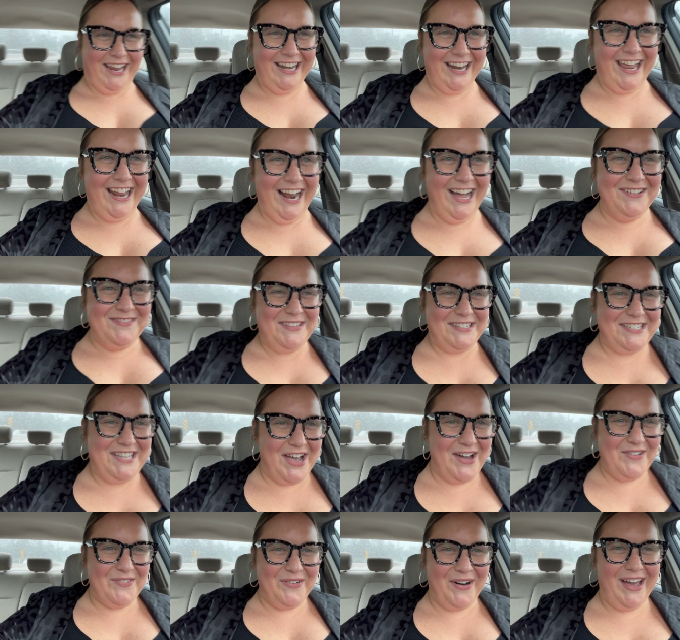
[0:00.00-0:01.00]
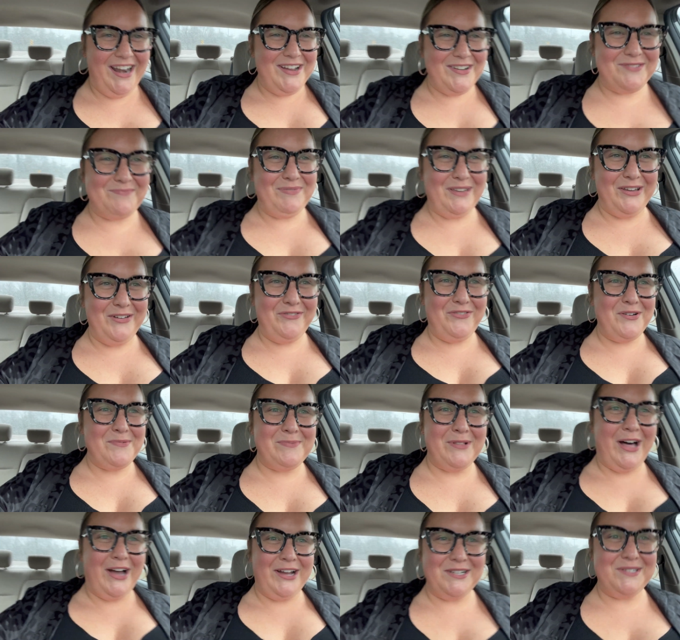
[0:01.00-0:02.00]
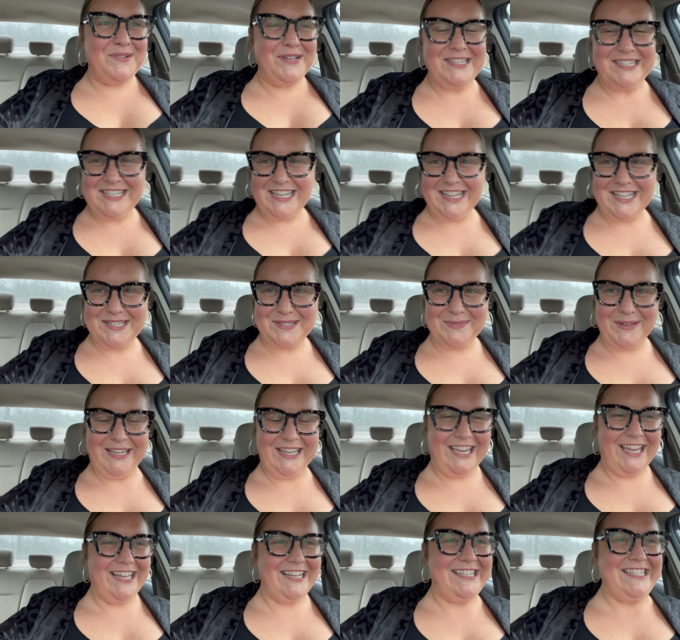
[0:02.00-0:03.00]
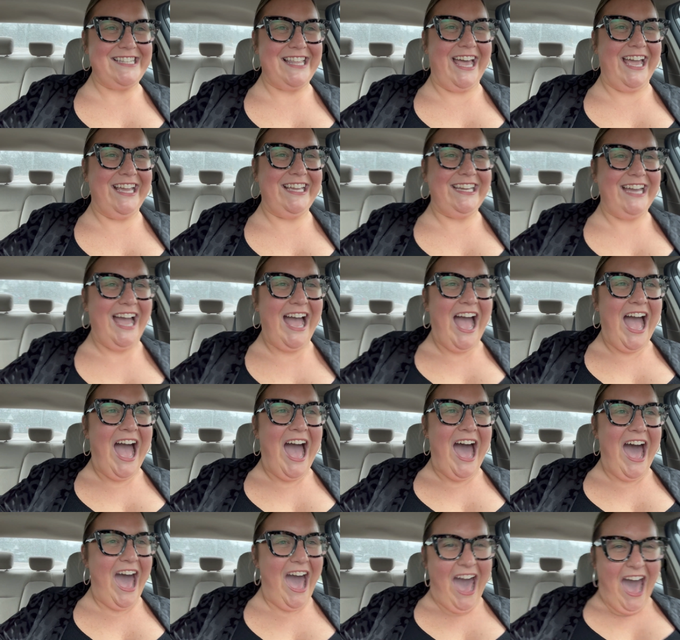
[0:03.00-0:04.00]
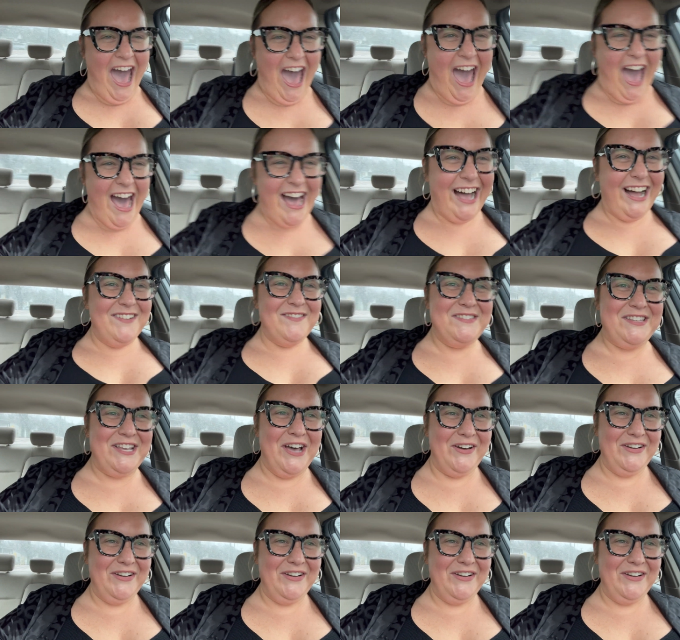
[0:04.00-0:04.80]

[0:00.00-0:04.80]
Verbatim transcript: And I'm so, what a beautiful plot twist to this weekend. Like, ah, I'm so